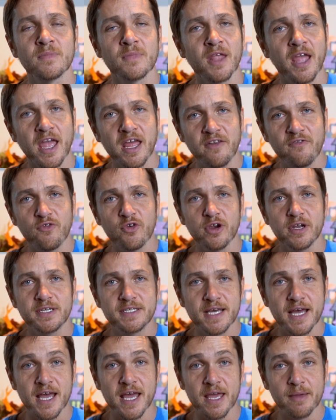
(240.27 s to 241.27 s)
And for a
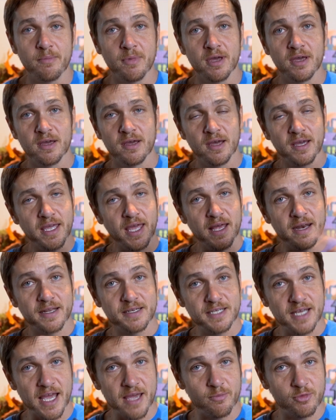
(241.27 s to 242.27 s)
time, again a
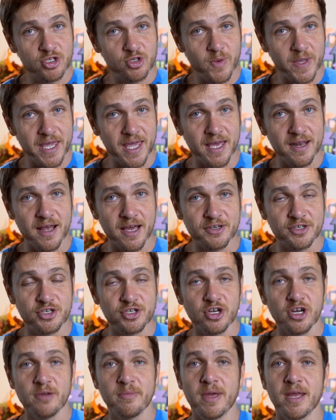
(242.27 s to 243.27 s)
time which we cannot
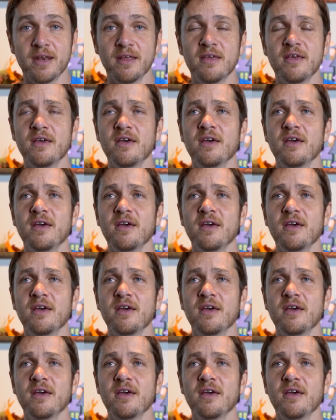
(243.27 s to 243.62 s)
determine,